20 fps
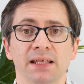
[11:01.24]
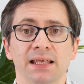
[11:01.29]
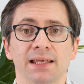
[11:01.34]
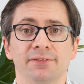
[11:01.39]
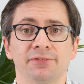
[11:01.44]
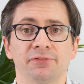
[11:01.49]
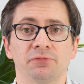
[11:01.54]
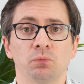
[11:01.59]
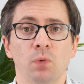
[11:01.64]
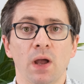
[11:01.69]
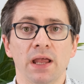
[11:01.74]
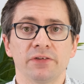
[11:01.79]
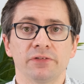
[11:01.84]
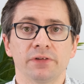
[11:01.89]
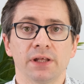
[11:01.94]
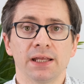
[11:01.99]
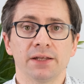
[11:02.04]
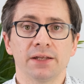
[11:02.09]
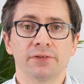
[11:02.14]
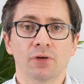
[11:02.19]
if
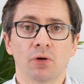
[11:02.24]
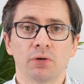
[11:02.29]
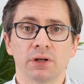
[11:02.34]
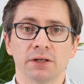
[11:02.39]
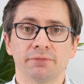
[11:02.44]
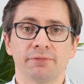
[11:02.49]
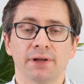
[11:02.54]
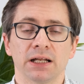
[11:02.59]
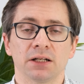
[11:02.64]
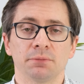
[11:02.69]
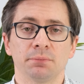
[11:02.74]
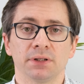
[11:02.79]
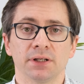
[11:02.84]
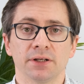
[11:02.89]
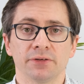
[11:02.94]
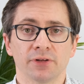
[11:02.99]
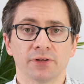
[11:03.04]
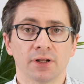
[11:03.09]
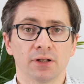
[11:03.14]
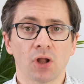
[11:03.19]
waste heat's only available
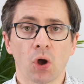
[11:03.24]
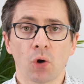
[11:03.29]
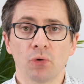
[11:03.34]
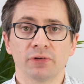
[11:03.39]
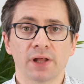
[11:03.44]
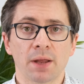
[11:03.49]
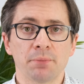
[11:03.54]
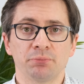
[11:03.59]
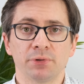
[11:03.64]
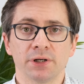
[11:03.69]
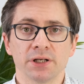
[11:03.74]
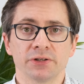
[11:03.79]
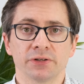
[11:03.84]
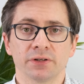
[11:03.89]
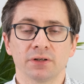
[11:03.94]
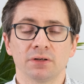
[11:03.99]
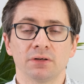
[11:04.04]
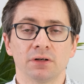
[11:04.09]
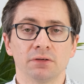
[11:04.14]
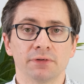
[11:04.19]
at a low
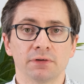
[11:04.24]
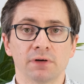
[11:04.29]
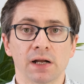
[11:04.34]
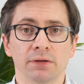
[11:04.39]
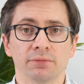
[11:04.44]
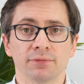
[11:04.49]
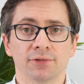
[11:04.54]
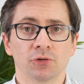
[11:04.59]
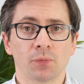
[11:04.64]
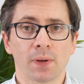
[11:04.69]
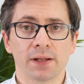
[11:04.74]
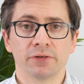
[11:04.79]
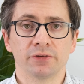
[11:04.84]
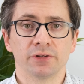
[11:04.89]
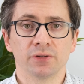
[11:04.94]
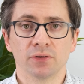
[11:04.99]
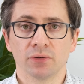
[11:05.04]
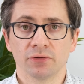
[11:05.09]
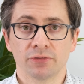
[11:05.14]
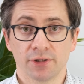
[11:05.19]
temperature of around
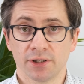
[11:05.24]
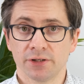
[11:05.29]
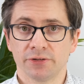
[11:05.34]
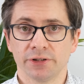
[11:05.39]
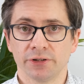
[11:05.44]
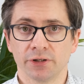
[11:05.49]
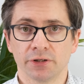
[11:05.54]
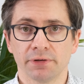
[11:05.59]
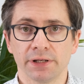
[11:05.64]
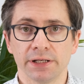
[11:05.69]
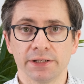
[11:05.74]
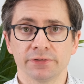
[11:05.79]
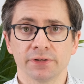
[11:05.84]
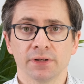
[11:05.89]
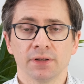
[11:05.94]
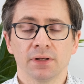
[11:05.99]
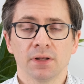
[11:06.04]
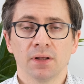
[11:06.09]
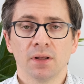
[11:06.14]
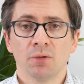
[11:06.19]
20 or 30
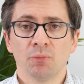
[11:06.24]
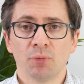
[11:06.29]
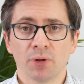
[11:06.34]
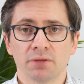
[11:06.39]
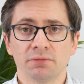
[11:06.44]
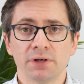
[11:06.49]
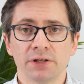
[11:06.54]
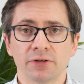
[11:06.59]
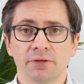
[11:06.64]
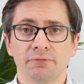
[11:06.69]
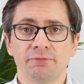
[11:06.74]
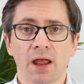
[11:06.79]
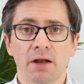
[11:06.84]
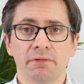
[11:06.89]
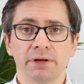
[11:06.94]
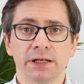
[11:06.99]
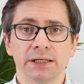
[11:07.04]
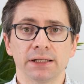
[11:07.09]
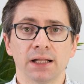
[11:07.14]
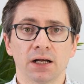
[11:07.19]
degrees, but there is a
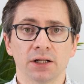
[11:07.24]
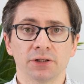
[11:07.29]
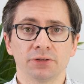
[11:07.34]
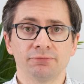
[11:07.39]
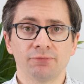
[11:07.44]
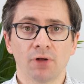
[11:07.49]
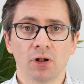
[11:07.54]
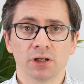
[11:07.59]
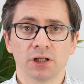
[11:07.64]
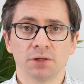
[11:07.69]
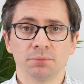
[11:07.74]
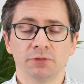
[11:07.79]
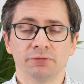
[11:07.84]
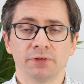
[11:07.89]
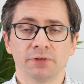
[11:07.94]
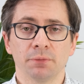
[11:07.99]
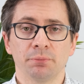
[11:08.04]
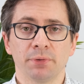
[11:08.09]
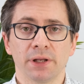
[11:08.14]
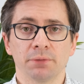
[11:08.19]
very large volume
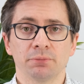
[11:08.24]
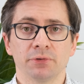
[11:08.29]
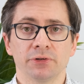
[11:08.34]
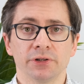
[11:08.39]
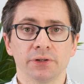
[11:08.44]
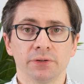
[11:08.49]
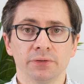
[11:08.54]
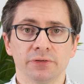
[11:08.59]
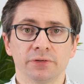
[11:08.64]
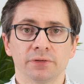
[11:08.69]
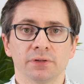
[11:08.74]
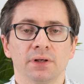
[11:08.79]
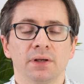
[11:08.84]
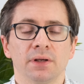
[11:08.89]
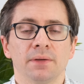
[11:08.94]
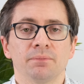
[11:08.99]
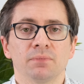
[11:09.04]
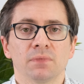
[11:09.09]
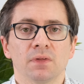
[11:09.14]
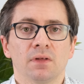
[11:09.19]
of it being produced,
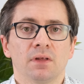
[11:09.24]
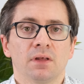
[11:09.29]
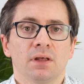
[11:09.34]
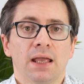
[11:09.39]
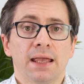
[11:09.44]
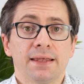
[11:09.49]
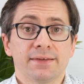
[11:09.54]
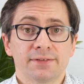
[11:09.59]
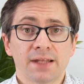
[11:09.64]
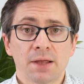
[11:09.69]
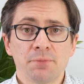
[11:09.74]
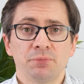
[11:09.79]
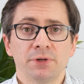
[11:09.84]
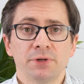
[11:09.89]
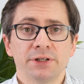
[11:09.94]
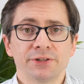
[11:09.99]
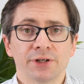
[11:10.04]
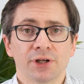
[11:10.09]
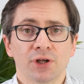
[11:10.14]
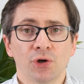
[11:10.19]
its
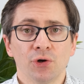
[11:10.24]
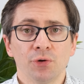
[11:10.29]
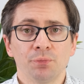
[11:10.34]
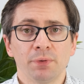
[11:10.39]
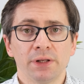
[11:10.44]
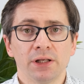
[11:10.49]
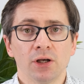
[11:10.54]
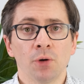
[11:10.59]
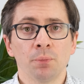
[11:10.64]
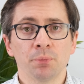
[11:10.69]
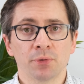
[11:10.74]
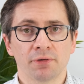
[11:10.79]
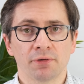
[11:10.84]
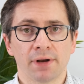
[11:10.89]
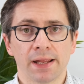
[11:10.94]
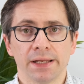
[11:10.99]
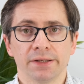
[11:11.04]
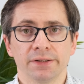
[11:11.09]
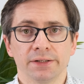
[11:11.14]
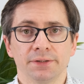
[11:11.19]
temperature could be
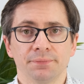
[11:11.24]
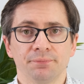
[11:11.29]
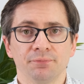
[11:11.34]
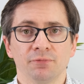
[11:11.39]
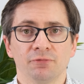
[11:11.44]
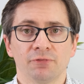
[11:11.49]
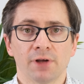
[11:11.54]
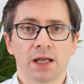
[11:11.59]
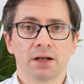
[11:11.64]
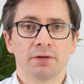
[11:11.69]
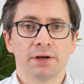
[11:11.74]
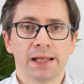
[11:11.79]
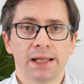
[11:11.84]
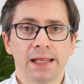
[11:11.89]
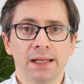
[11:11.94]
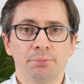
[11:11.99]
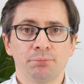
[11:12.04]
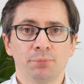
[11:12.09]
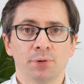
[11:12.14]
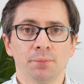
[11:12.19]
upgraded via a
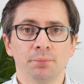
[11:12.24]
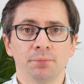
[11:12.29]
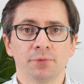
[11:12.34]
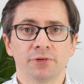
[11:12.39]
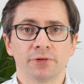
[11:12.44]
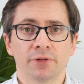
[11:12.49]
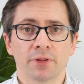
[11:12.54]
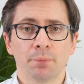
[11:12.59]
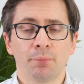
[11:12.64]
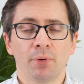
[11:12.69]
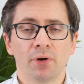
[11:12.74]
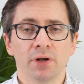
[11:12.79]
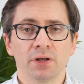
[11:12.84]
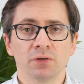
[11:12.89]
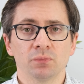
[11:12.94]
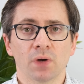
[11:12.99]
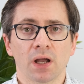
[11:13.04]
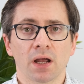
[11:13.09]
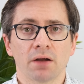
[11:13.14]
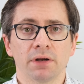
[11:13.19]
heat pump to the
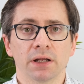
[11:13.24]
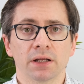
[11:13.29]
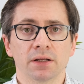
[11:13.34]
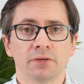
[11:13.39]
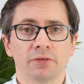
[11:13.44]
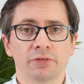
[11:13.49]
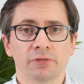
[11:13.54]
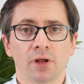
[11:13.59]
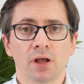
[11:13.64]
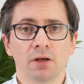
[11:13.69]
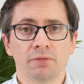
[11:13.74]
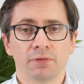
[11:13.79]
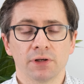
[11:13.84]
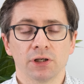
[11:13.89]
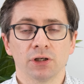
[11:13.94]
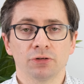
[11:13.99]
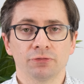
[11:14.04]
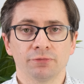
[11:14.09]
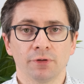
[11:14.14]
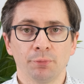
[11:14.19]
point where it can serve a
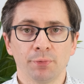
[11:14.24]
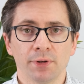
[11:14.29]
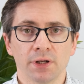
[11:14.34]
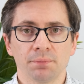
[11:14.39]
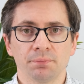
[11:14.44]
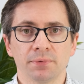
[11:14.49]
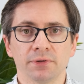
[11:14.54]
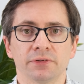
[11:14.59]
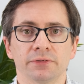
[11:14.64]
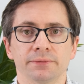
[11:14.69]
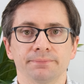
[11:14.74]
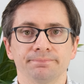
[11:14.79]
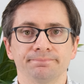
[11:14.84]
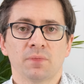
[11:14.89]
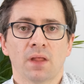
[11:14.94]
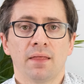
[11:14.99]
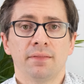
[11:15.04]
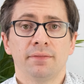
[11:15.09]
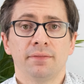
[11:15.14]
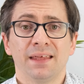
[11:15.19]
useful purpose.
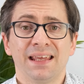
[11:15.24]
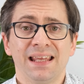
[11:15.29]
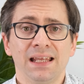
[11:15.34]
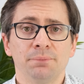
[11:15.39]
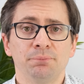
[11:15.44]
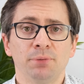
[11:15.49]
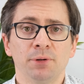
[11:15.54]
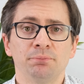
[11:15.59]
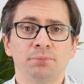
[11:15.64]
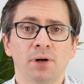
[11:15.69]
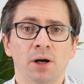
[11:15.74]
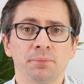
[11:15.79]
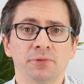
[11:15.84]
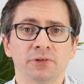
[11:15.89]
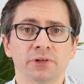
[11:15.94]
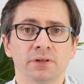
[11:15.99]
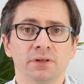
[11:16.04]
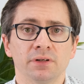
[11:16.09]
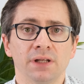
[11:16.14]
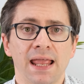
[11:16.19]
The heat pump
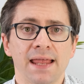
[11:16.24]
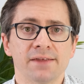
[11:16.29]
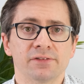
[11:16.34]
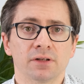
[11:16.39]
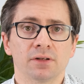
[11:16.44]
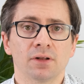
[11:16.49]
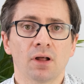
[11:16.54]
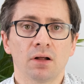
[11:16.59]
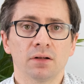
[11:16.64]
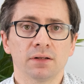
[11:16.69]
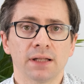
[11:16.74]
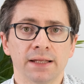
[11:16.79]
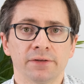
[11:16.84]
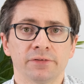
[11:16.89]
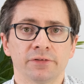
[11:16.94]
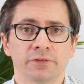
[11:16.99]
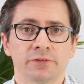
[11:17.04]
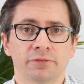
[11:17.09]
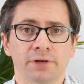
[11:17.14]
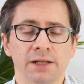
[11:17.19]
option is a lot
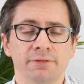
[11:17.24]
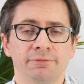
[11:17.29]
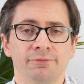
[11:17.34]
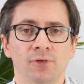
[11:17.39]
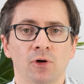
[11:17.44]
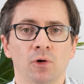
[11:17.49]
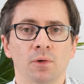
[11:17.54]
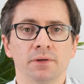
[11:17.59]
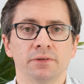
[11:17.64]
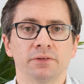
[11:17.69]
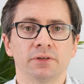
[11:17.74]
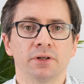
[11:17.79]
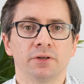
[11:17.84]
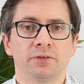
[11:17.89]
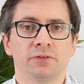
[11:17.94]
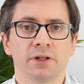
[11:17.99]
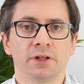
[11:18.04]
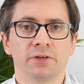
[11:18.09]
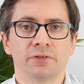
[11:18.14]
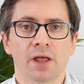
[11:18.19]
less straightforward to
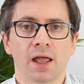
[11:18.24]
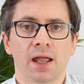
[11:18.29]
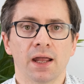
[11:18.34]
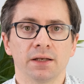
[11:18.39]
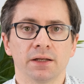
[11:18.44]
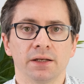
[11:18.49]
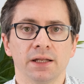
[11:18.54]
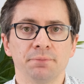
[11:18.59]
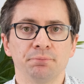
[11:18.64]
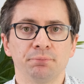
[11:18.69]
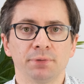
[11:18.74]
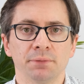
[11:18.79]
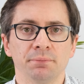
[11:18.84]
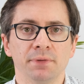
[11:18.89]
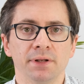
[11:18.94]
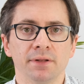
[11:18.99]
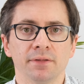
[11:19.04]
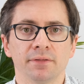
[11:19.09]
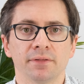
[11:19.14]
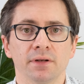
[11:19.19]
design and
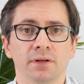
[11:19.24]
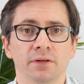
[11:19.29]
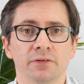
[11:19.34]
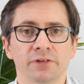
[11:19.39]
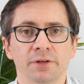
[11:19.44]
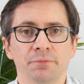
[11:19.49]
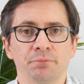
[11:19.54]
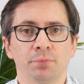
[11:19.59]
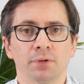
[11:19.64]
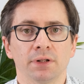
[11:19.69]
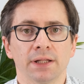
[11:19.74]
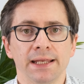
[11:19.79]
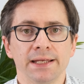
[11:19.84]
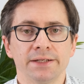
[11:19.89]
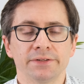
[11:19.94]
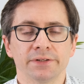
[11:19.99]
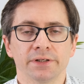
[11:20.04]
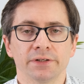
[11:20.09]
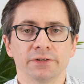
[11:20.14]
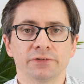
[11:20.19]
implement than a simple
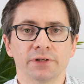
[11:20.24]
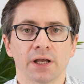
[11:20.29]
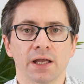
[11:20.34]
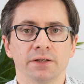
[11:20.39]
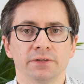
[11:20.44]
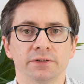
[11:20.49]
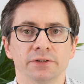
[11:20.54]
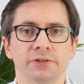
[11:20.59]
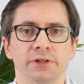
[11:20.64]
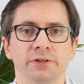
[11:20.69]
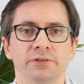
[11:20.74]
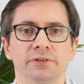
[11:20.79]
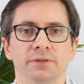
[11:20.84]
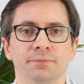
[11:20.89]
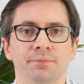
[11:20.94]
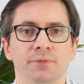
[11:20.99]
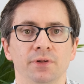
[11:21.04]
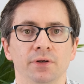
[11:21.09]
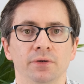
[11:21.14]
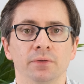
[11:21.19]
heat exchanger
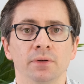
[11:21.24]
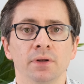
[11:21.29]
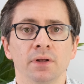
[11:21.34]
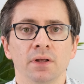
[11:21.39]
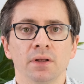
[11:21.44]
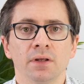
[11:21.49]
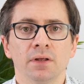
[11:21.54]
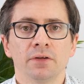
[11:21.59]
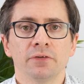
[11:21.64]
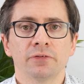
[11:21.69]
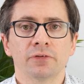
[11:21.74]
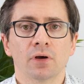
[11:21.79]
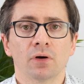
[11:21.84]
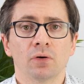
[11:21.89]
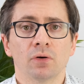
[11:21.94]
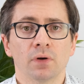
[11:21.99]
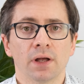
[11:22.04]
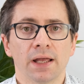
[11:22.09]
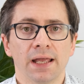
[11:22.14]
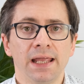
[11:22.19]
system though,
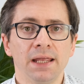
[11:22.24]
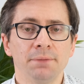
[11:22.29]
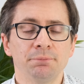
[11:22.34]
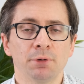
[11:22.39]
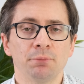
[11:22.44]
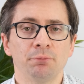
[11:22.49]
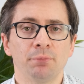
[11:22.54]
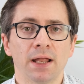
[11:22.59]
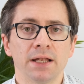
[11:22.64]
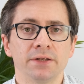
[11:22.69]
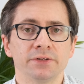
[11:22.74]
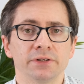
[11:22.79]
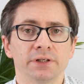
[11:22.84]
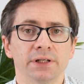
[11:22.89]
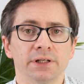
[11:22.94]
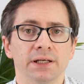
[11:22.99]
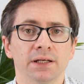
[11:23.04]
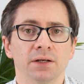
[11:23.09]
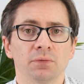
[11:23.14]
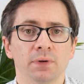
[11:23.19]
so a heat pump
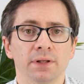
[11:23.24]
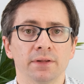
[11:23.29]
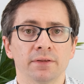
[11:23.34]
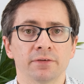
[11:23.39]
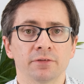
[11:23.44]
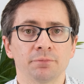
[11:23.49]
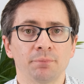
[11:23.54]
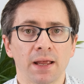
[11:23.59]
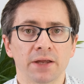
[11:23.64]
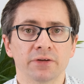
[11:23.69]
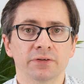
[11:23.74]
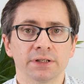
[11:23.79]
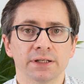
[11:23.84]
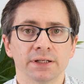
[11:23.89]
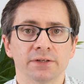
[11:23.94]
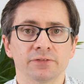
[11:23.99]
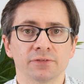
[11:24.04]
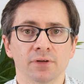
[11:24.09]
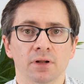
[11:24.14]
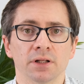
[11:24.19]
engineer with
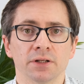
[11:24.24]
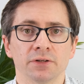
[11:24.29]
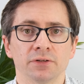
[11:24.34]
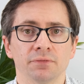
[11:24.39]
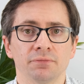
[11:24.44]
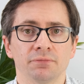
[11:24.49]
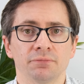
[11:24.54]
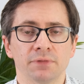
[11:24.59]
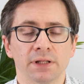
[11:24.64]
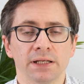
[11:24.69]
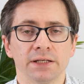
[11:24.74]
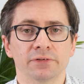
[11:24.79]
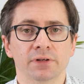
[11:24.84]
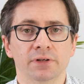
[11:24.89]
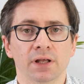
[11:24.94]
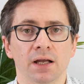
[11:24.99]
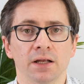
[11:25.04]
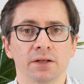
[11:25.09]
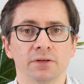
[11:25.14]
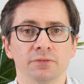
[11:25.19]
specialist knowledge of these
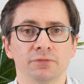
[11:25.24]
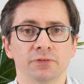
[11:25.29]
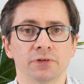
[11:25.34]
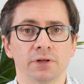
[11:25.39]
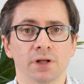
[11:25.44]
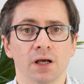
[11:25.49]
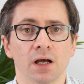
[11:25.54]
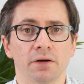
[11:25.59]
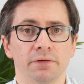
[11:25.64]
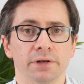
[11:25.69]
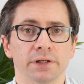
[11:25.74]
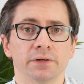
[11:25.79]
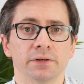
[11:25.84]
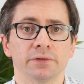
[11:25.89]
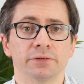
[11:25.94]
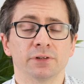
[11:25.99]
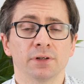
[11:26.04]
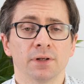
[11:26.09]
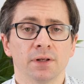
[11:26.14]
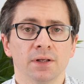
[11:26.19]
kind of
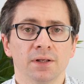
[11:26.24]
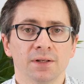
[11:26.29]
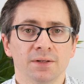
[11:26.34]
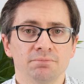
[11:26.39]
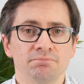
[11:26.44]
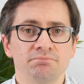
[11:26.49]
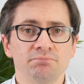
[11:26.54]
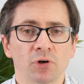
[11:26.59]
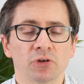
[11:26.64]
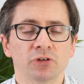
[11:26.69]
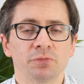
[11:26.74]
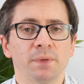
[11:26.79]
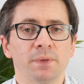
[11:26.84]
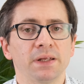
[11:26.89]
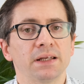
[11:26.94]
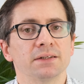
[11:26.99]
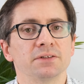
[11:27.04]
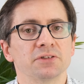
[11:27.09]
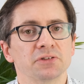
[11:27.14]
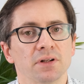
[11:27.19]
scenarios must be
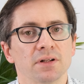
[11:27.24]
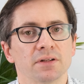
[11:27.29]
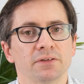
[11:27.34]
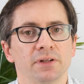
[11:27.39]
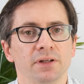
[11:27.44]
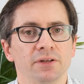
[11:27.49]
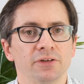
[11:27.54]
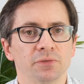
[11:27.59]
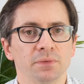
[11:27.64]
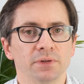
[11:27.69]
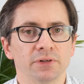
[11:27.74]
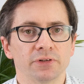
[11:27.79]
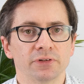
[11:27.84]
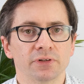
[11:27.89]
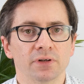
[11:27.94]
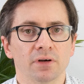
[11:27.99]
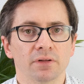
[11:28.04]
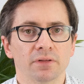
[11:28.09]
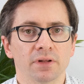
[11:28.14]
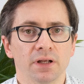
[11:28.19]
consulted to
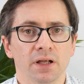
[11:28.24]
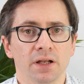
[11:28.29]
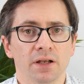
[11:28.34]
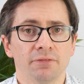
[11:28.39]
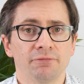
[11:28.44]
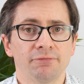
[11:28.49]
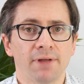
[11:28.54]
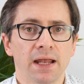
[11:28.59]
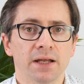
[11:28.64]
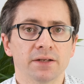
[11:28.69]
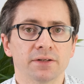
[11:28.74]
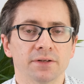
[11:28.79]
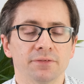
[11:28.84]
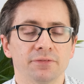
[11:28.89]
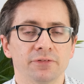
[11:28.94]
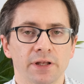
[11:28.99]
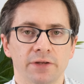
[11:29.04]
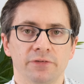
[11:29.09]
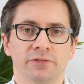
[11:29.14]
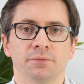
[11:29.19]
ensure that an effective
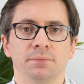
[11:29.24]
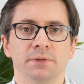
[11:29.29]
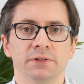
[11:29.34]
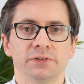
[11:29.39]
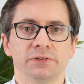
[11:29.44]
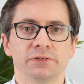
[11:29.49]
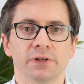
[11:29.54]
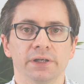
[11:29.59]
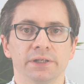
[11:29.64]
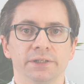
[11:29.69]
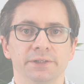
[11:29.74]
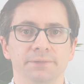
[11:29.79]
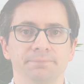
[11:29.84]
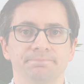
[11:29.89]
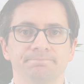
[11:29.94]
system is designed.